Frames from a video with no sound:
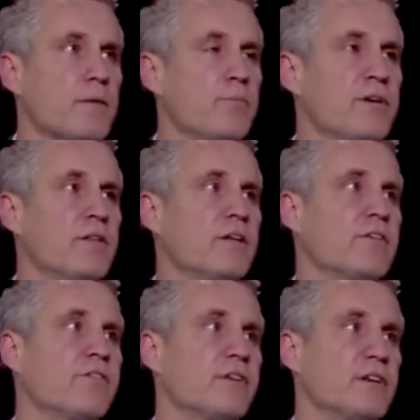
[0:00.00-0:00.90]
being
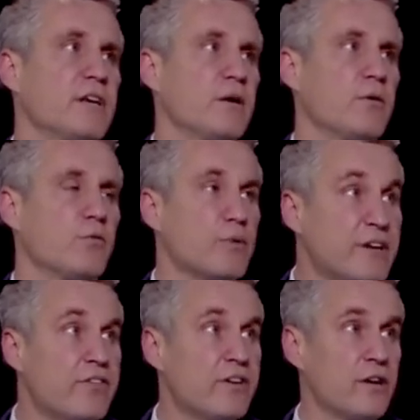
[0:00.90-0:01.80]
less than now a
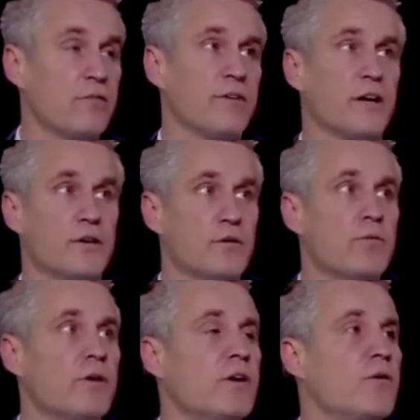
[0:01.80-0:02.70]
rescaled
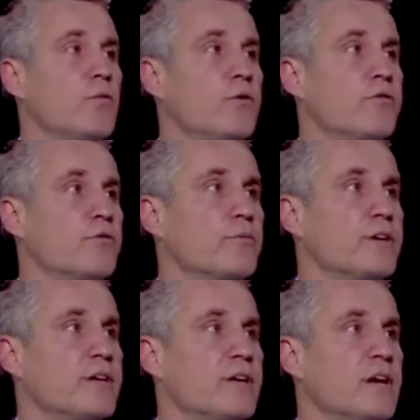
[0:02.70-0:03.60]
value, which would
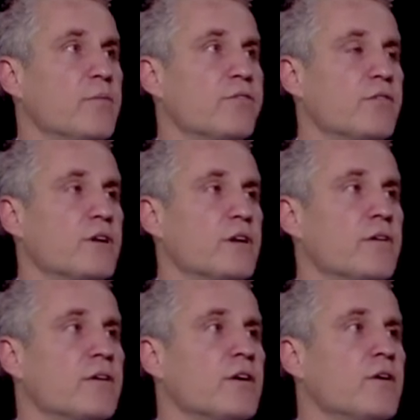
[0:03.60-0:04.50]
be
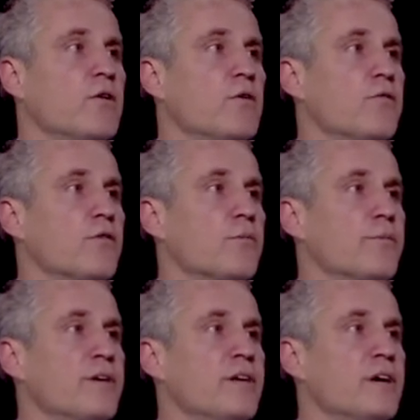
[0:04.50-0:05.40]
epsilon over
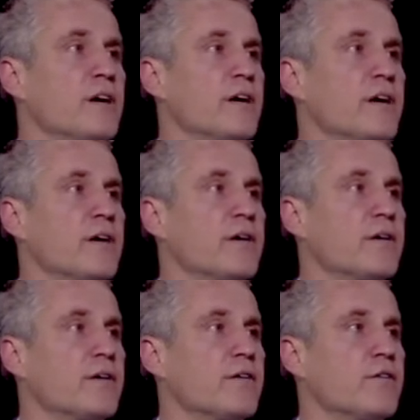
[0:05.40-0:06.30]
pi
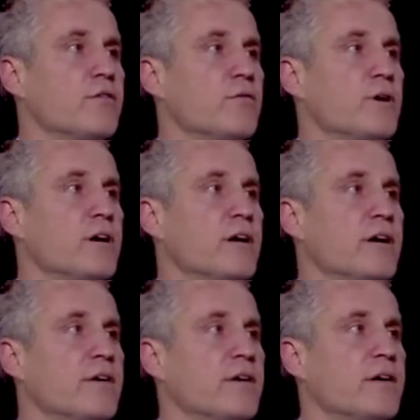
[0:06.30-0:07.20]

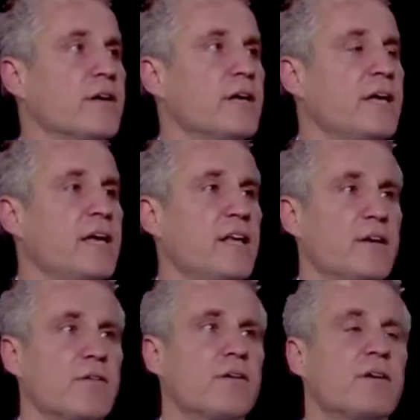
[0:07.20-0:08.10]
qi
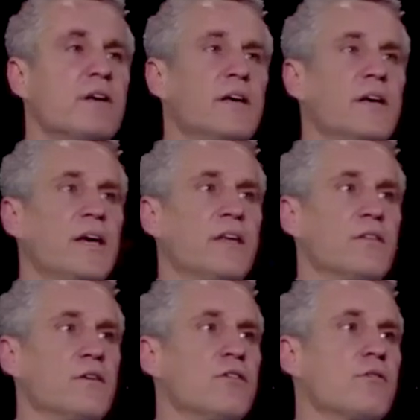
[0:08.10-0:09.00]
n. And
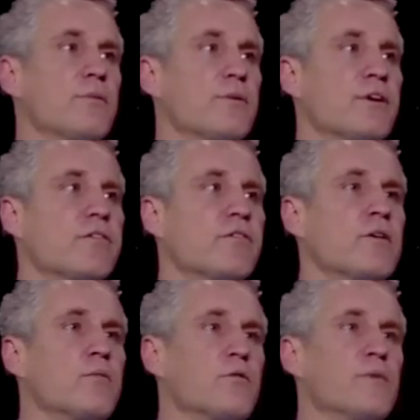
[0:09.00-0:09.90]
the indoor reproductive
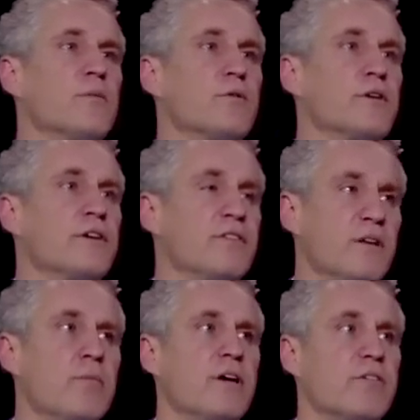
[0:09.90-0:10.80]
number, remember, is
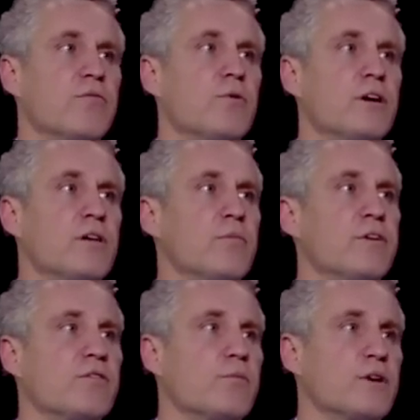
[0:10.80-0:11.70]
n minus 1, but
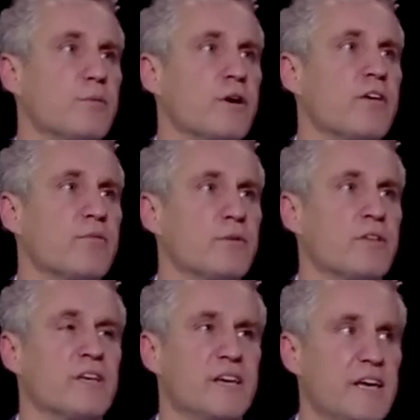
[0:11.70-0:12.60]
it's
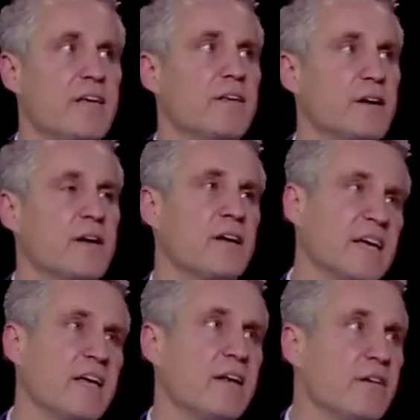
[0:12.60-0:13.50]
approximately uh,
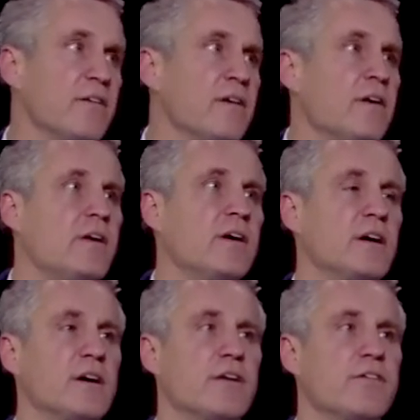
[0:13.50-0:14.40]
n
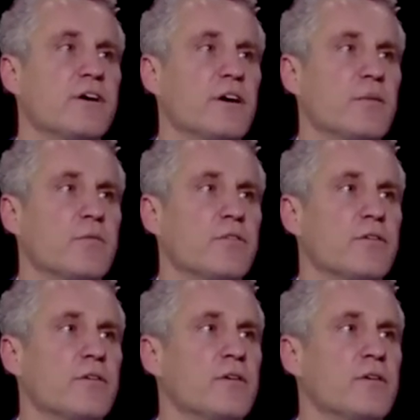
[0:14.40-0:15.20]
uh, times